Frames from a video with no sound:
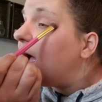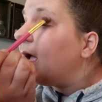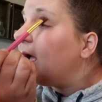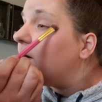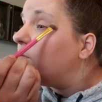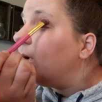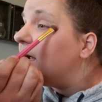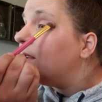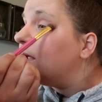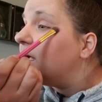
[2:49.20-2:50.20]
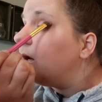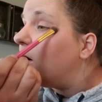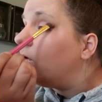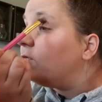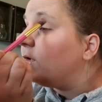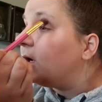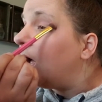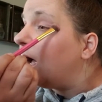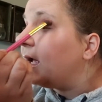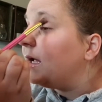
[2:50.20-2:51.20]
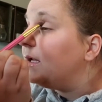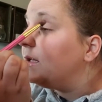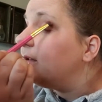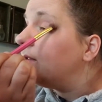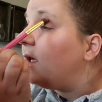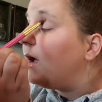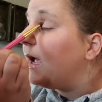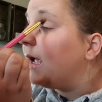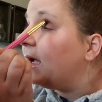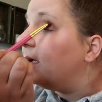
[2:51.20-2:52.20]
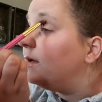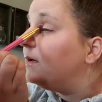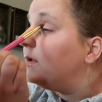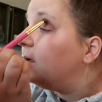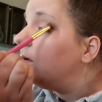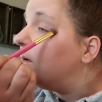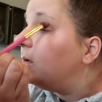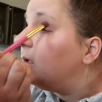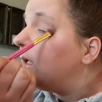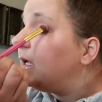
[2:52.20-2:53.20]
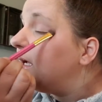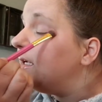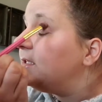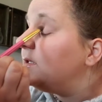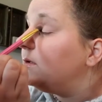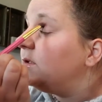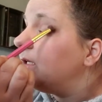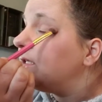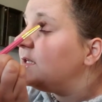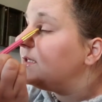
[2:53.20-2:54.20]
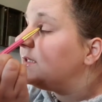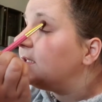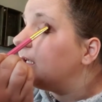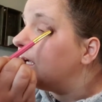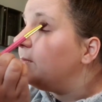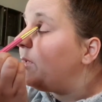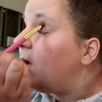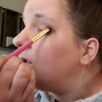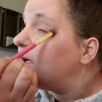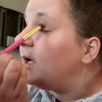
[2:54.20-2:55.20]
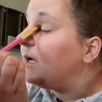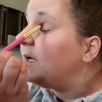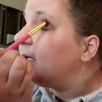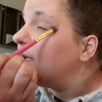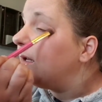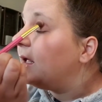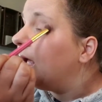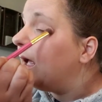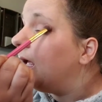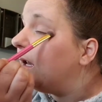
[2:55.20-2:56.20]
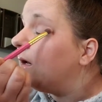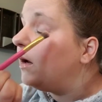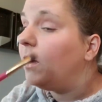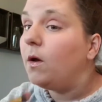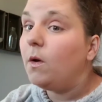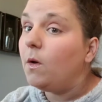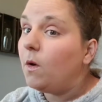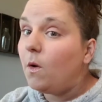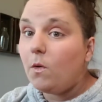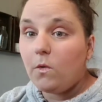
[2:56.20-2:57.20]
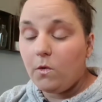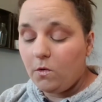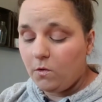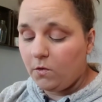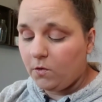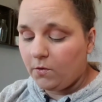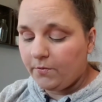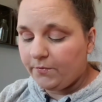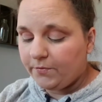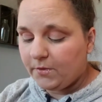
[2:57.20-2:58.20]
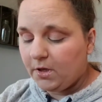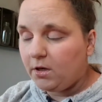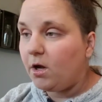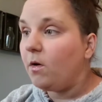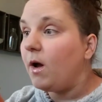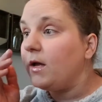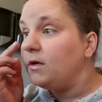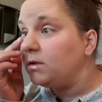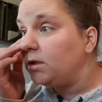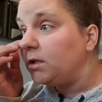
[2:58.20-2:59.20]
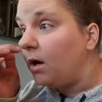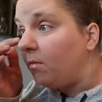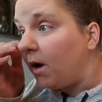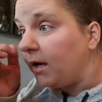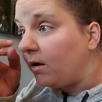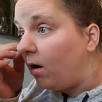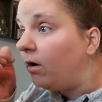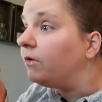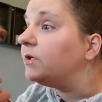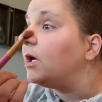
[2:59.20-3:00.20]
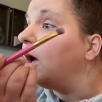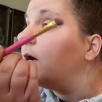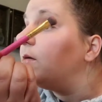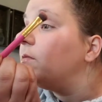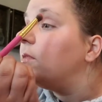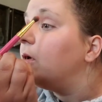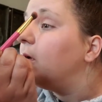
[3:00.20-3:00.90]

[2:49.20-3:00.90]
I had Waylon overnight, and he still doesn't sleep all night, and whew. You know, I used to tell Mike all the time,